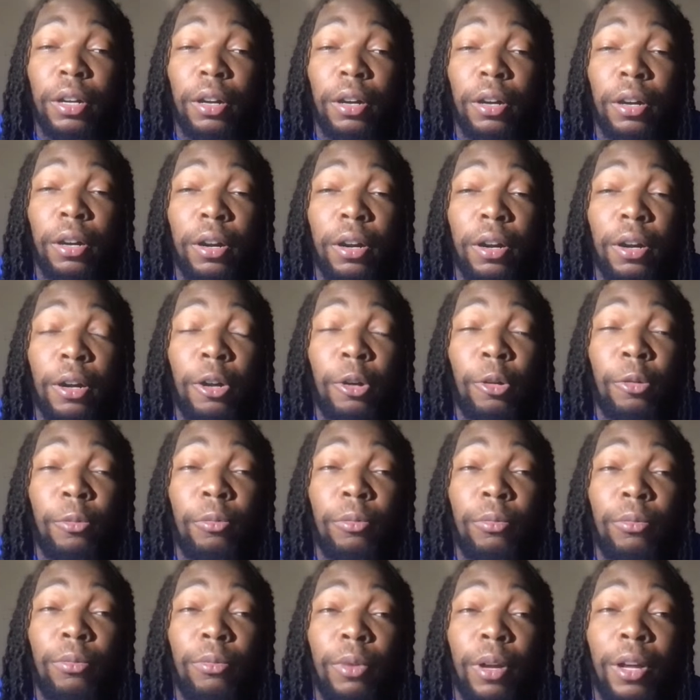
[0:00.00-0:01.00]
A
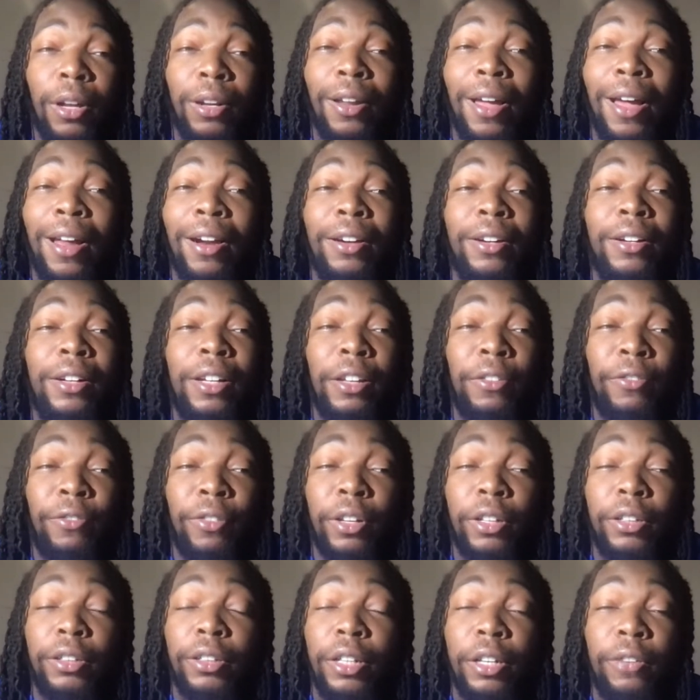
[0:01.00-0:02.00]
lot of
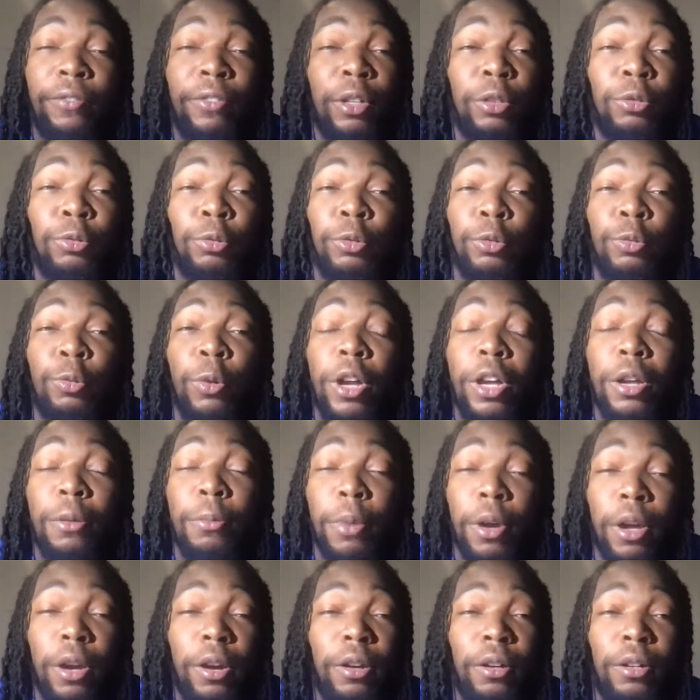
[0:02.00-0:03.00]
defense was way
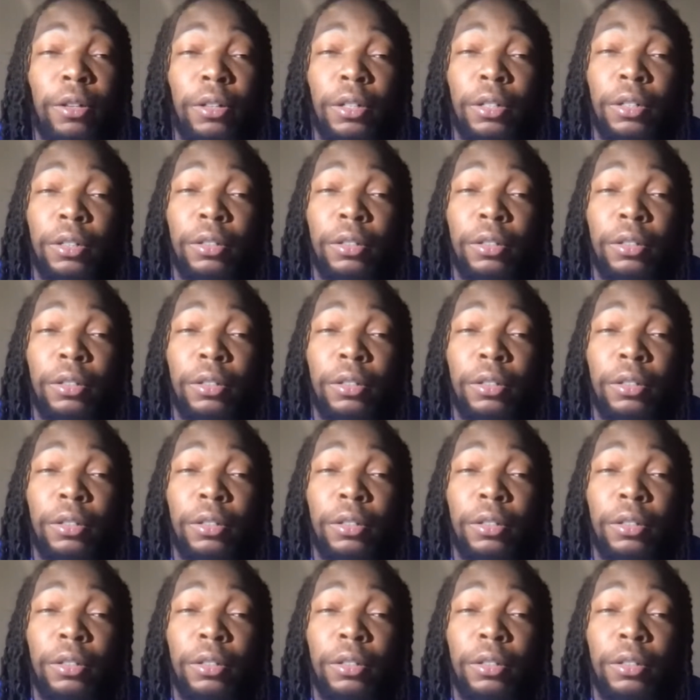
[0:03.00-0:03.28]
better.